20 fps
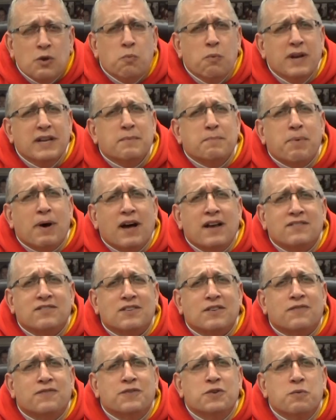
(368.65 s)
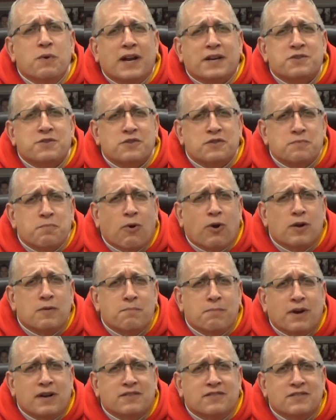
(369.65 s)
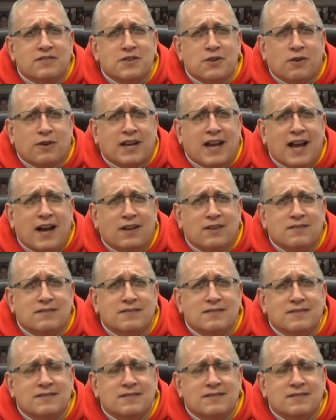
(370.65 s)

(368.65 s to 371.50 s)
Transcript: we deposit a few extra Spartan Bucks into your account.